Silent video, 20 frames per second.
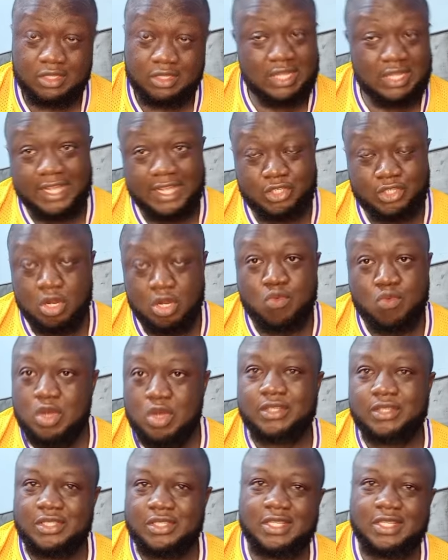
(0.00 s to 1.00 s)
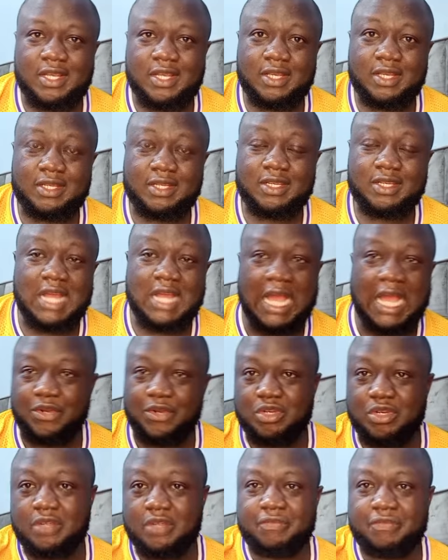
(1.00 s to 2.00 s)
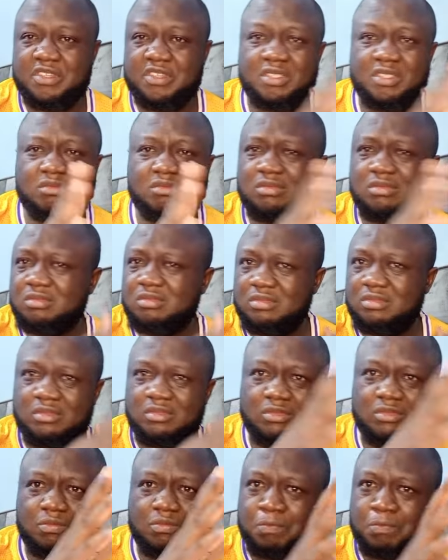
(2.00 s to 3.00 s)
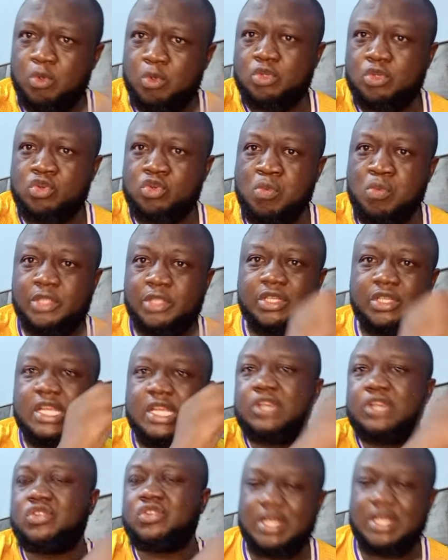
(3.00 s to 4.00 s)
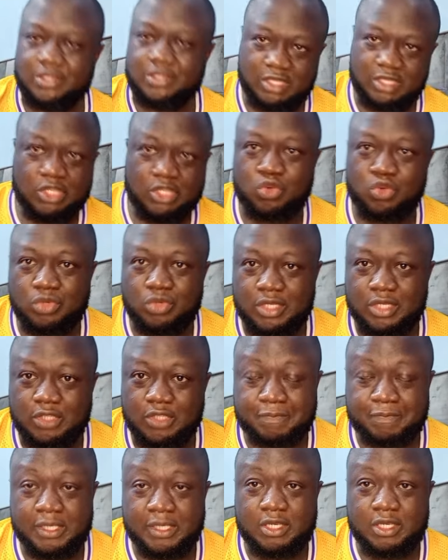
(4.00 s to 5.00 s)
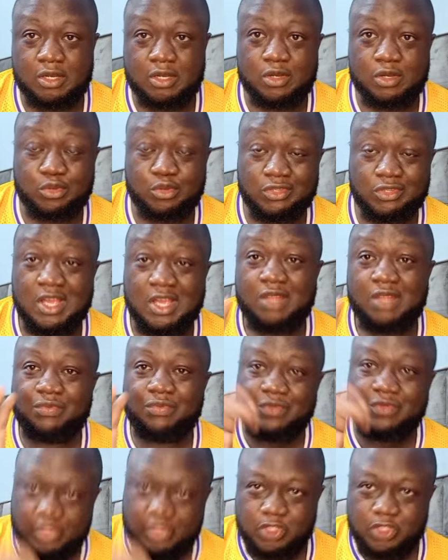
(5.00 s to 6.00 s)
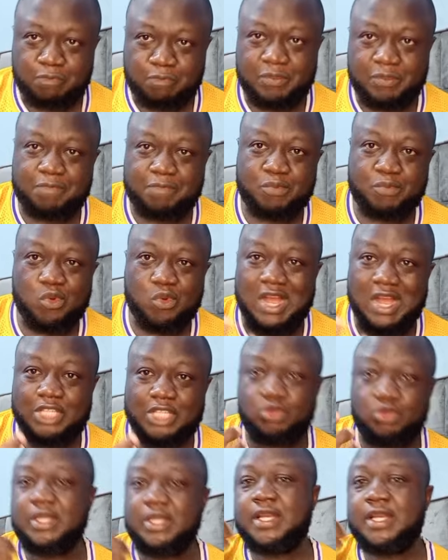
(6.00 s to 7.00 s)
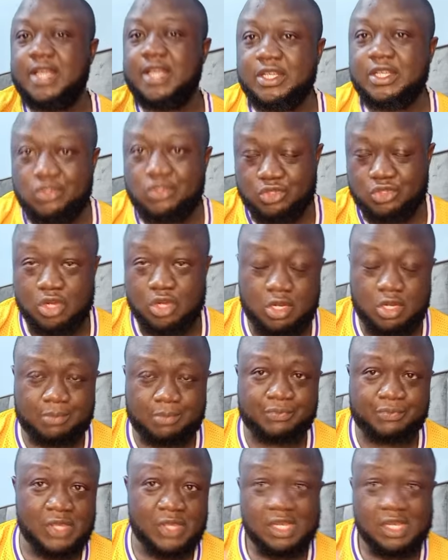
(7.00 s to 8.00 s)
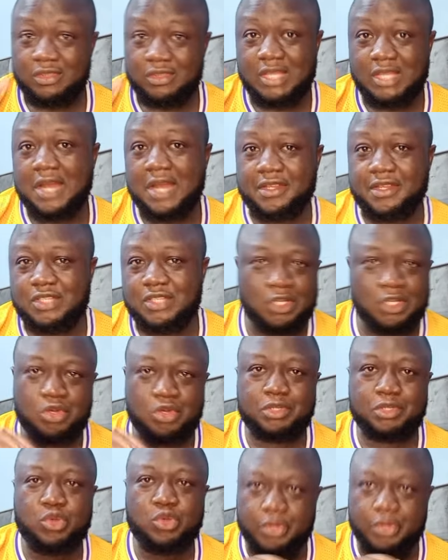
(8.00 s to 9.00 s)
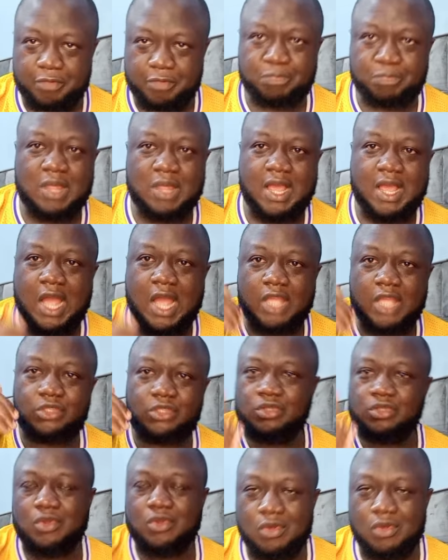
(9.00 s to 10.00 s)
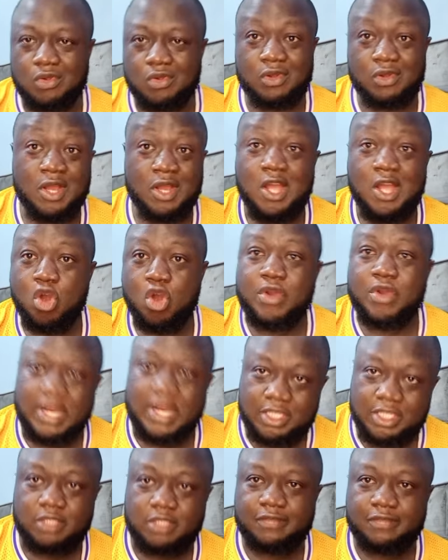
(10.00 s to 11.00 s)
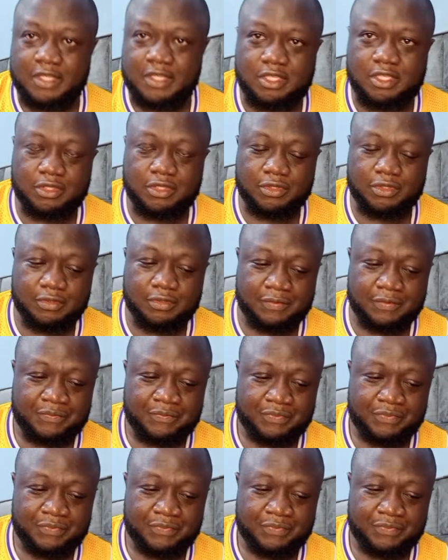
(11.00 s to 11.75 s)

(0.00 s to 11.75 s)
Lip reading: Like someone said, I don't even put too much interest into this because these people actually hate Trump. That is according to a reply I saw under this video.